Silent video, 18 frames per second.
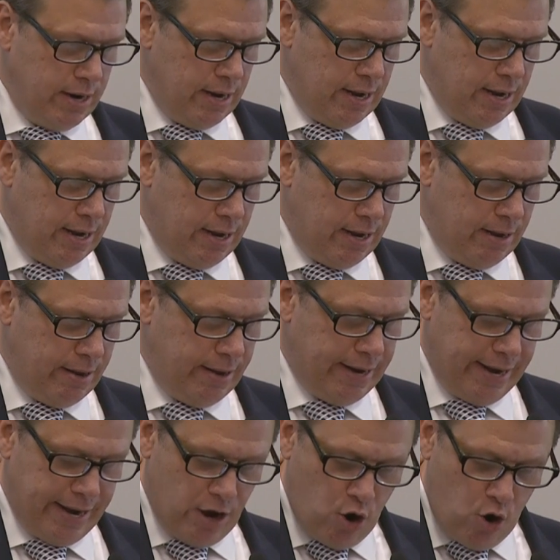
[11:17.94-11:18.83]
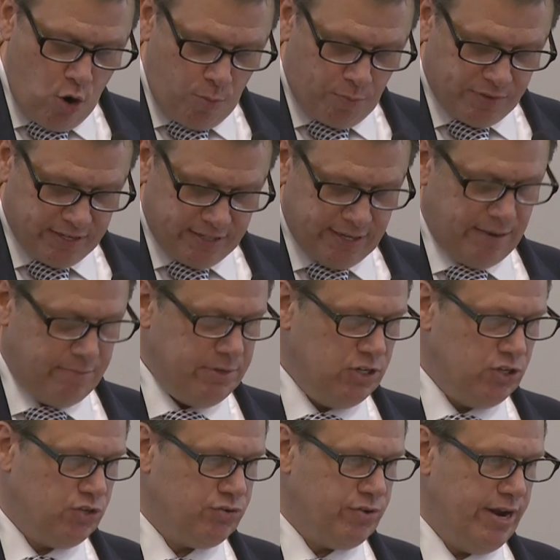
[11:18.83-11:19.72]
And I hope to
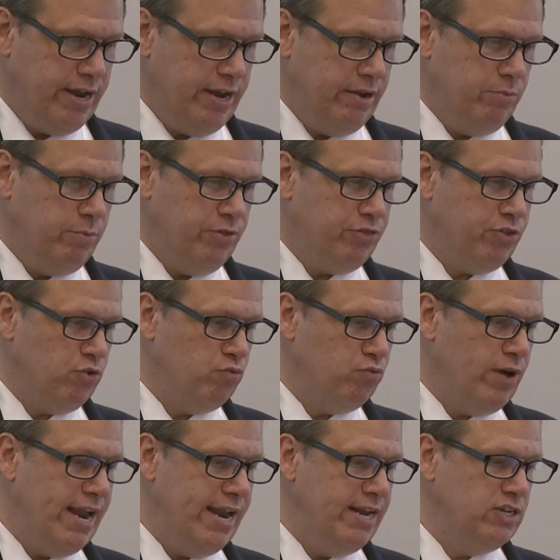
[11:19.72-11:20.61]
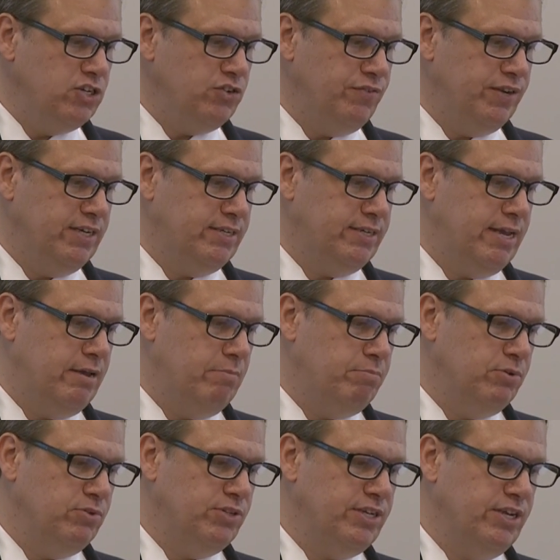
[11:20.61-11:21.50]
demonstrate with the range of
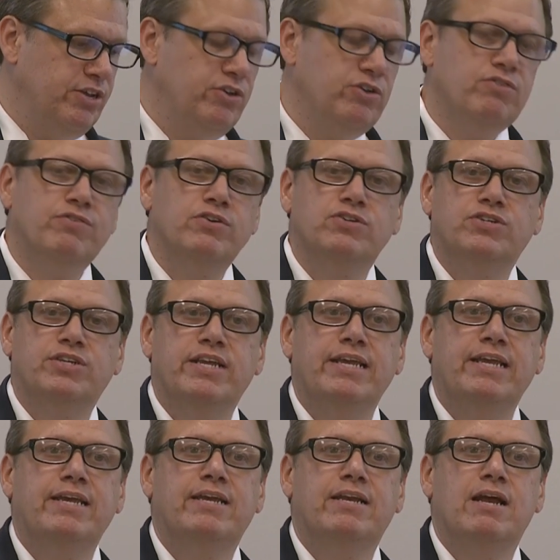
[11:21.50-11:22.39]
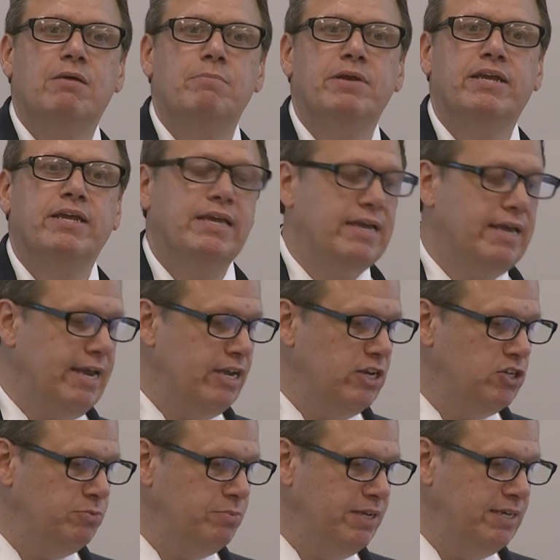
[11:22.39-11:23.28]
examples that university economic
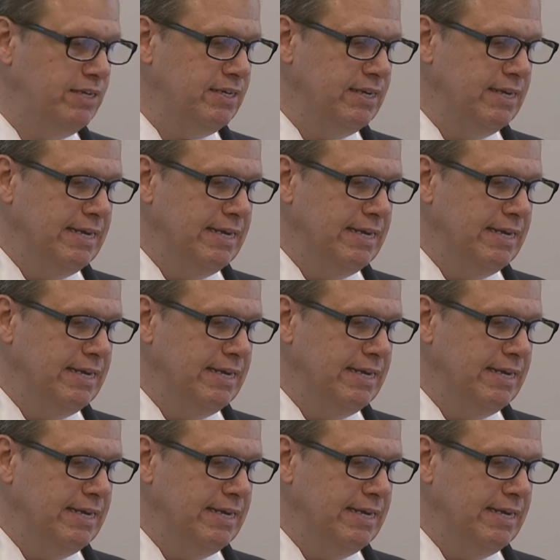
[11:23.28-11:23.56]
engagement